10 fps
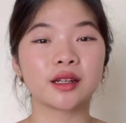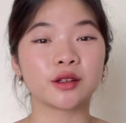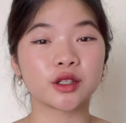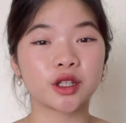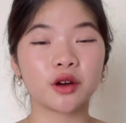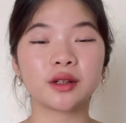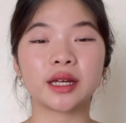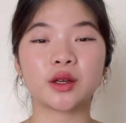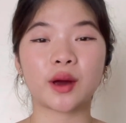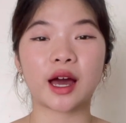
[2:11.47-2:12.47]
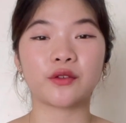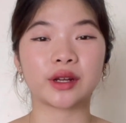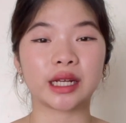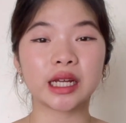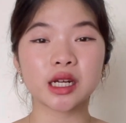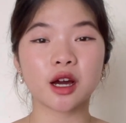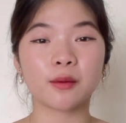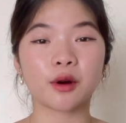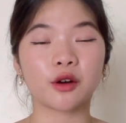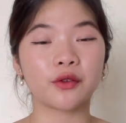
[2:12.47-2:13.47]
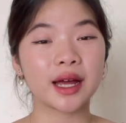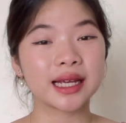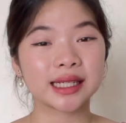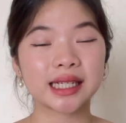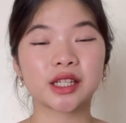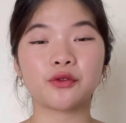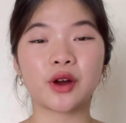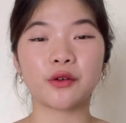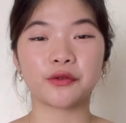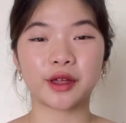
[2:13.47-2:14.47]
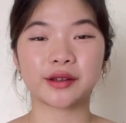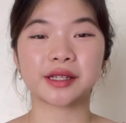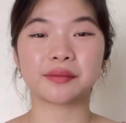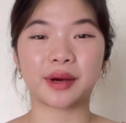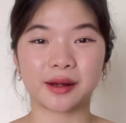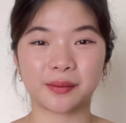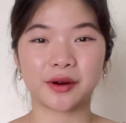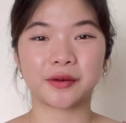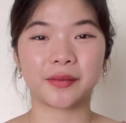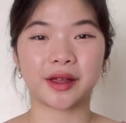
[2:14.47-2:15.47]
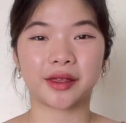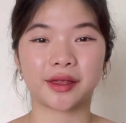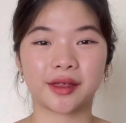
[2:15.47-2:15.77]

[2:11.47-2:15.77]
to show that you have an income of 65,000 baht per month.